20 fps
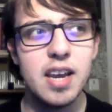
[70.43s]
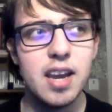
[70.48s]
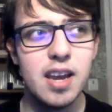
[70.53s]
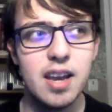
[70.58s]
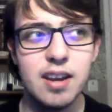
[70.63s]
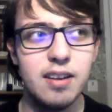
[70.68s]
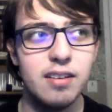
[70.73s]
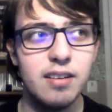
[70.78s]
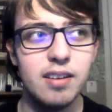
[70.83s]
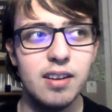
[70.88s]

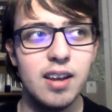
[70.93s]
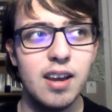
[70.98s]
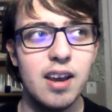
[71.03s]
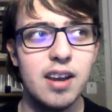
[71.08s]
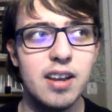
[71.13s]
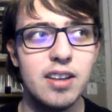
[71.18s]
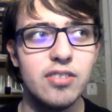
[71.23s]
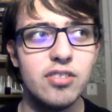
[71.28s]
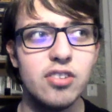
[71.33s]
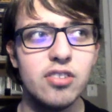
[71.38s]
and
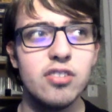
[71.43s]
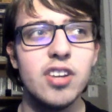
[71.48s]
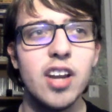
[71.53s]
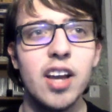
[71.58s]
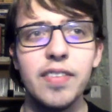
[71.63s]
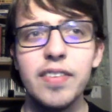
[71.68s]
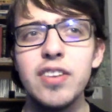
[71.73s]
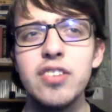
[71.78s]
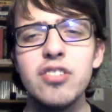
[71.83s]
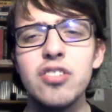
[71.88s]
it's just
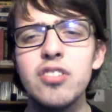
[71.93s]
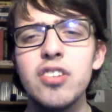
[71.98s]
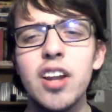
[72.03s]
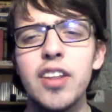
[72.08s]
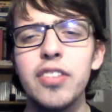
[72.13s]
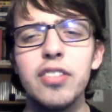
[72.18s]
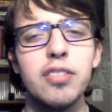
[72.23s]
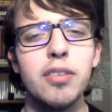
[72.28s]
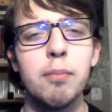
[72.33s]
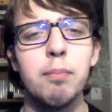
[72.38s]
not
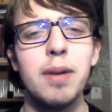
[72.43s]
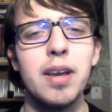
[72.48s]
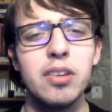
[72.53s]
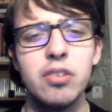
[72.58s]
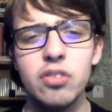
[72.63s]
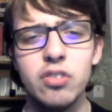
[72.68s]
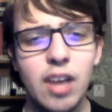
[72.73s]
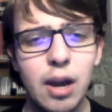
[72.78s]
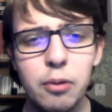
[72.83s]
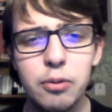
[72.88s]
the
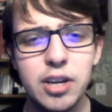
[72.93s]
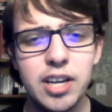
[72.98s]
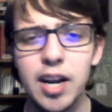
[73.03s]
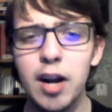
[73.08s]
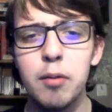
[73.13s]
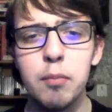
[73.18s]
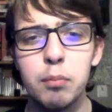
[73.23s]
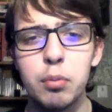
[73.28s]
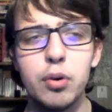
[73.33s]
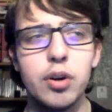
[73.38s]
best sounding
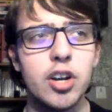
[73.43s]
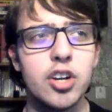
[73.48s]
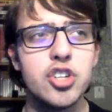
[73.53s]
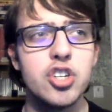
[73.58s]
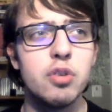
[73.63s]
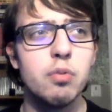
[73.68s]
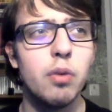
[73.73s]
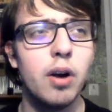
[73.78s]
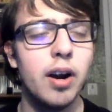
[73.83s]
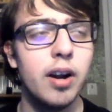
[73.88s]
album
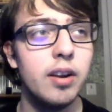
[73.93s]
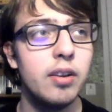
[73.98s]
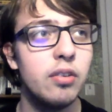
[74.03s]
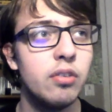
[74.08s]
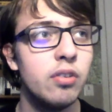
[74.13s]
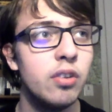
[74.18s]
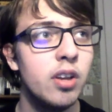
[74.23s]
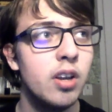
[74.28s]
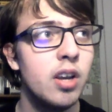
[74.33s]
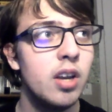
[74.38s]

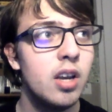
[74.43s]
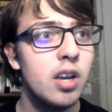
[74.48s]
production-wise.